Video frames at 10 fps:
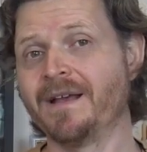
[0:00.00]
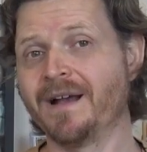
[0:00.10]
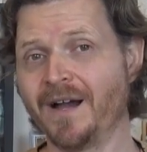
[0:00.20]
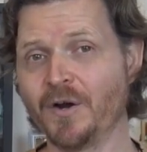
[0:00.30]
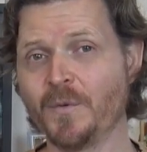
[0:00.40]

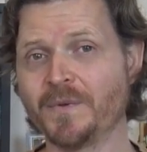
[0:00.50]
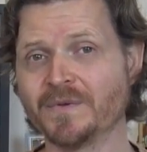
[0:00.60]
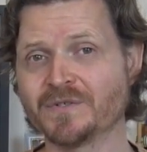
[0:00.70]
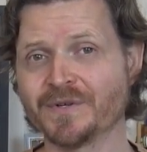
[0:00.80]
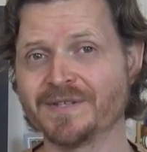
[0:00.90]
I hope you
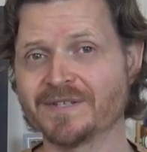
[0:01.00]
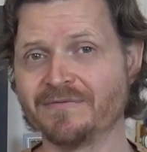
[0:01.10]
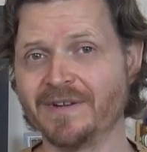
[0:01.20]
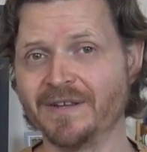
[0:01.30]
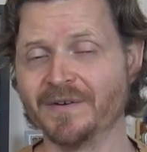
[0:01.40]
enjoyed this
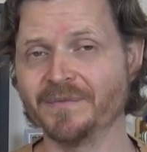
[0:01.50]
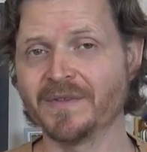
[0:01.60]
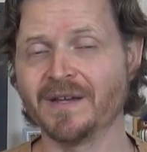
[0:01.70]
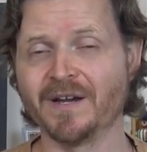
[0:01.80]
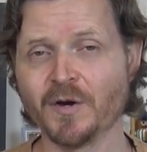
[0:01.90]
video.
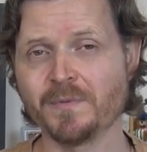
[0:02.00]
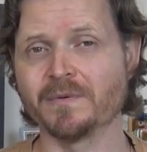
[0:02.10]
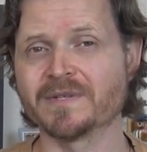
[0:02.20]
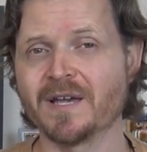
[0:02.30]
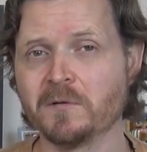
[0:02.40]
I hope it
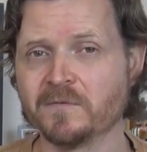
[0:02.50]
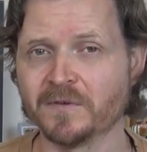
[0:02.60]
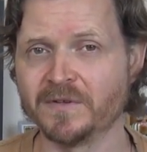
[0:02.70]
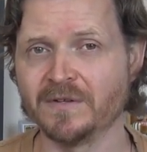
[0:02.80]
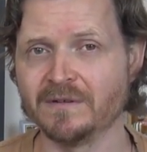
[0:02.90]
was helpful
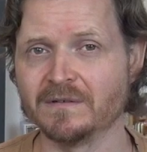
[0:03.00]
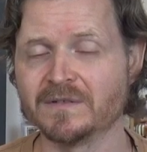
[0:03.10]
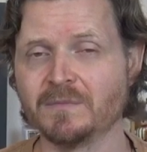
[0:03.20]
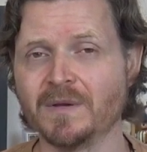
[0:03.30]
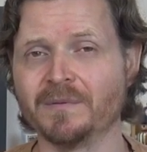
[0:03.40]
to you
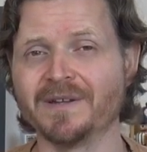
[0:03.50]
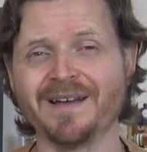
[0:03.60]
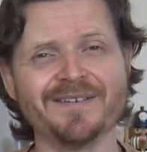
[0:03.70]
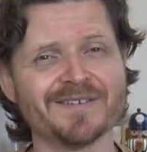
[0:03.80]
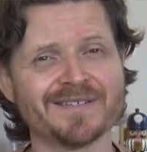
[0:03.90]
to be able to
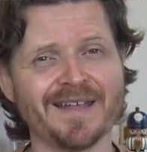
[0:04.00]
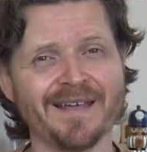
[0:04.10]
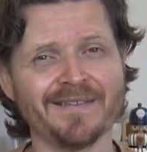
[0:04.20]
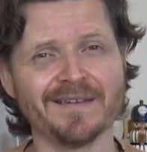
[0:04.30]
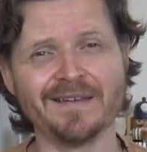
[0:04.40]

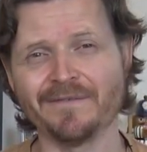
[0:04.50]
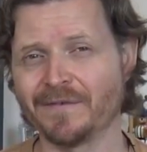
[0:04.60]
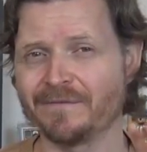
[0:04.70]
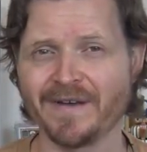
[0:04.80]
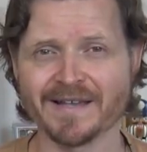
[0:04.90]
understand the
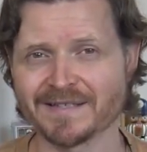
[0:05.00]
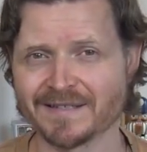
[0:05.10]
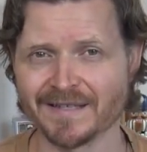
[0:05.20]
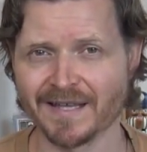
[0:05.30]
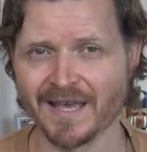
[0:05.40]
different facets
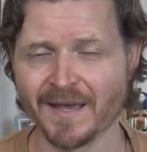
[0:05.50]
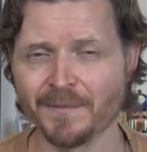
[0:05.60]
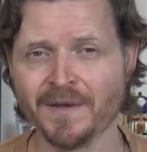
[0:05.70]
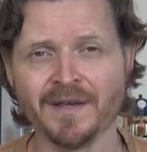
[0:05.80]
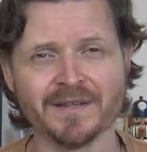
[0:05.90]
of the game,
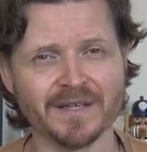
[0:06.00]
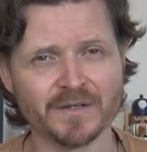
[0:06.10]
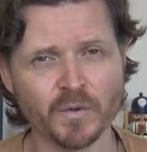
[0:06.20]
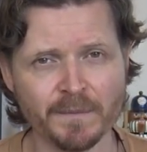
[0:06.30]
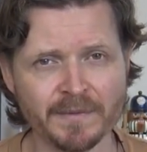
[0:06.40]
the
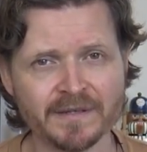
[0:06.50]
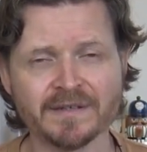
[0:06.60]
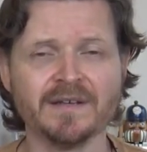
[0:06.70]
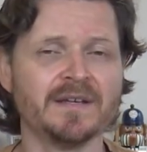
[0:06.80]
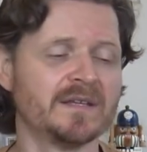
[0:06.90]
equipment,
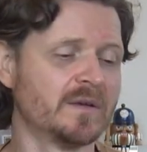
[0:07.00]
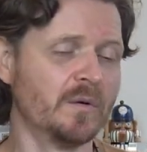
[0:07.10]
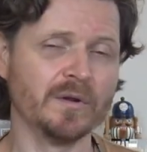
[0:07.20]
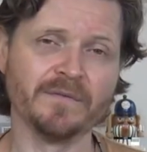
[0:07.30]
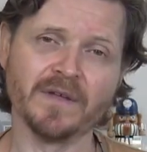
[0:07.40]
the
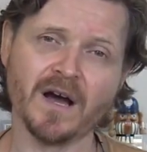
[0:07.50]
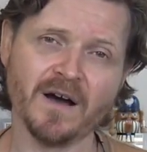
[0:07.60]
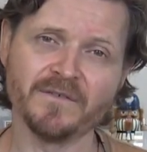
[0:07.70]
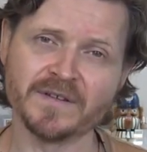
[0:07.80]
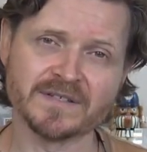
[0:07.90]
goal of the
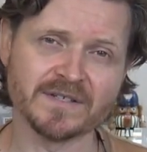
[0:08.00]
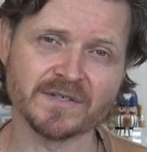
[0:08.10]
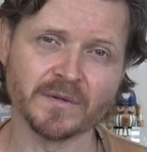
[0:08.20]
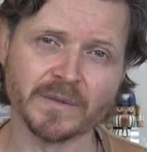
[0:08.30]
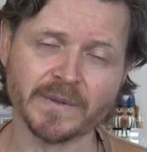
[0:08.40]
offense to
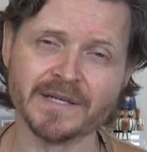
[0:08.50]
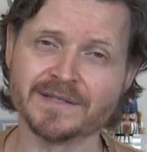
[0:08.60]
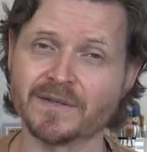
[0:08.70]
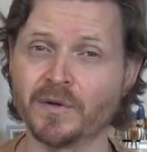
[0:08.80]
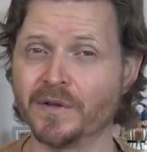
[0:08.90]
score
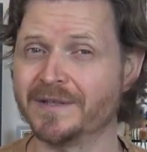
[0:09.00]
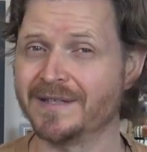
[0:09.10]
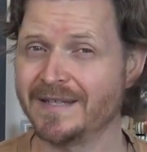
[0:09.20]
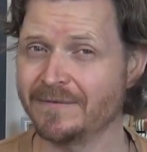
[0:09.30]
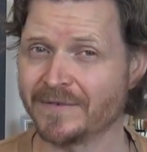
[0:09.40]
runs, the goal of the
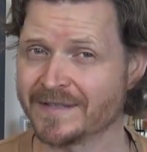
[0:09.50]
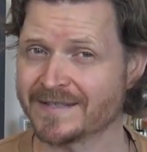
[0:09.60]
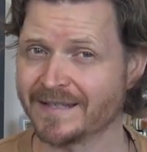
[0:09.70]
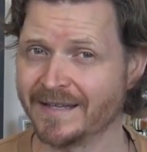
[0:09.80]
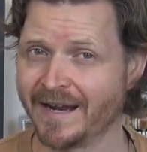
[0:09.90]
defense
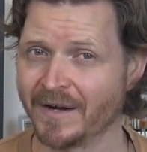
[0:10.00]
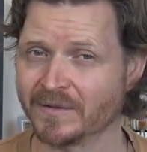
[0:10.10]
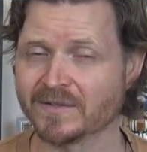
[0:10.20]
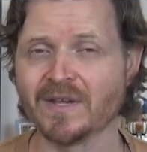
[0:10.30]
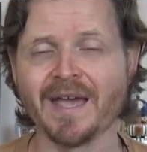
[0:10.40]
to get
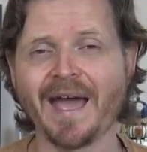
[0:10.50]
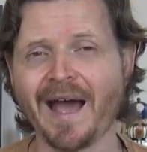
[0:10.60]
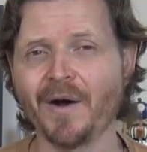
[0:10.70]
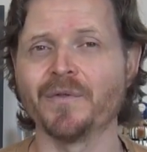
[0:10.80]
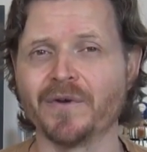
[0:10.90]
outs,
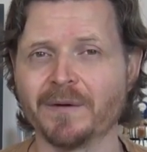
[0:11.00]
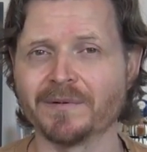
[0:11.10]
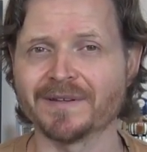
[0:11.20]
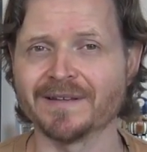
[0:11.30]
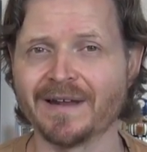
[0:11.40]
how they're able
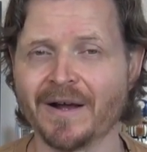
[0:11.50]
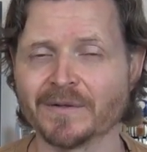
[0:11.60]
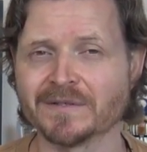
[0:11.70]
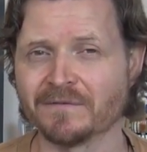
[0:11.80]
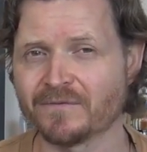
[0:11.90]
to get
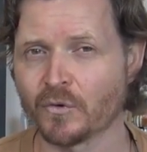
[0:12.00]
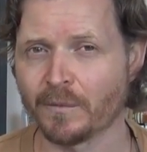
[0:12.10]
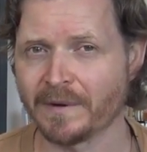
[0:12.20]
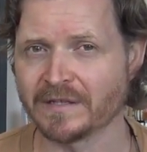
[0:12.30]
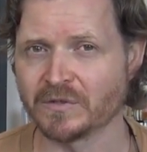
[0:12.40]
outs in 4
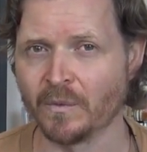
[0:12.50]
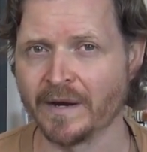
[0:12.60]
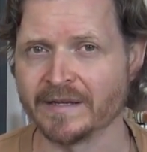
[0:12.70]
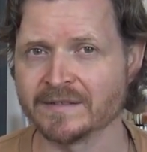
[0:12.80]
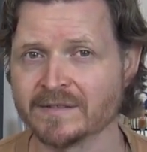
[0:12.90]
major
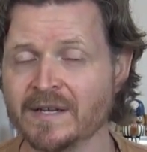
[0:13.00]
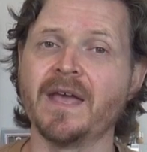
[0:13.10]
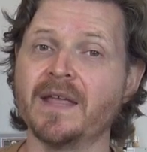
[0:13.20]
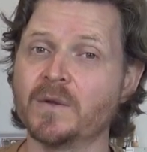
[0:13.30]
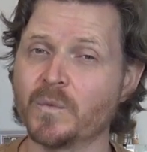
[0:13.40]
ways,
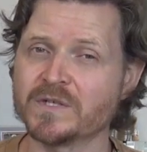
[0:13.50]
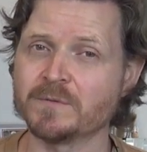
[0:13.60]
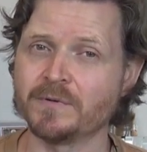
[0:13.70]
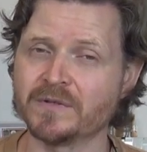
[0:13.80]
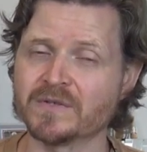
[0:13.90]
and then once you
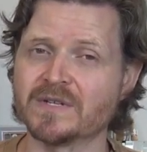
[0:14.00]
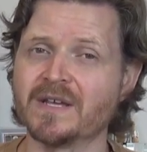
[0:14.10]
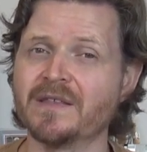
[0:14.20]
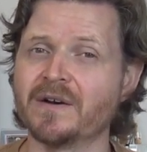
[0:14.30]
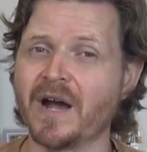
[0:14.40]
put those
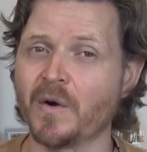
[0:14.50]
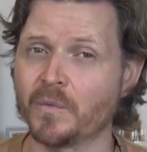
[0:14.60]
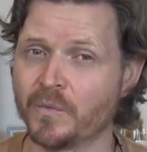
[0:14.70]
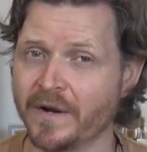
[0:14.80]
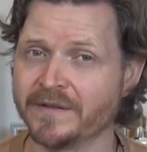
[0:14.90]
together, how
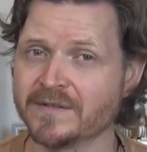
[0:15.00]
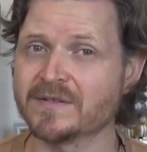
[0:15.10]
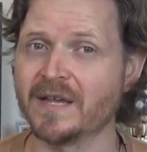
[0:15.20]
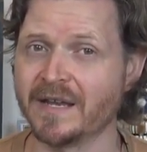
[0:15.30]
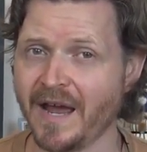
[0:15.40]

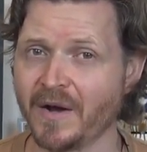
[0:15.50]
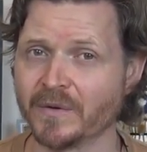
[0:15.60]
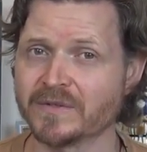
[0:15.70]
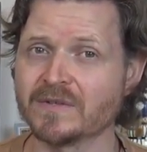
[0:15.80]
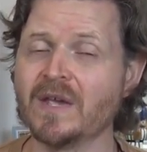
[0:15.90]
runs and
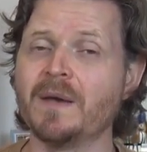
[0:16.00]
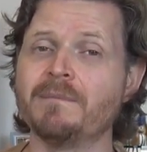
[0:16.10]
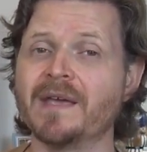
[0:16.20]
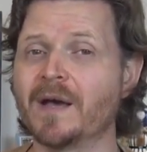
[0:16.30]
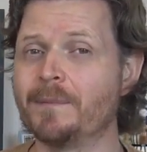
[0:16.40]
outs
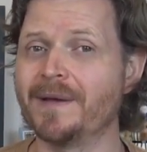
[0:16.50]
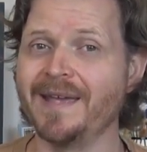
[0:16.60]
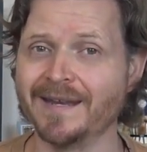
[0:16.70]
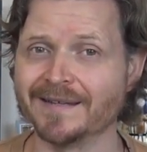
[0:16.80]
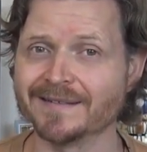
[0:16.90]
make up
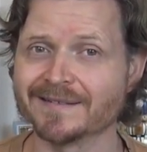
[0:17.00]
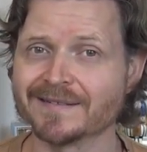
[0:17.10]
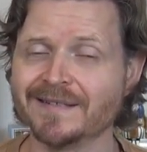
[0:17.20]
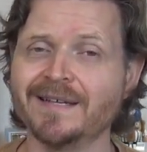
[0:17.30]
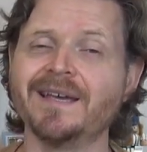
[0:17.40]

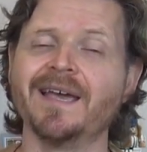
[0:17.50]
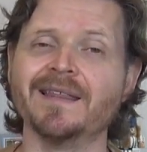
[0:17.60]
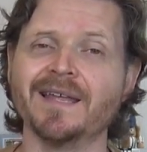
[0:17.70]
innings, and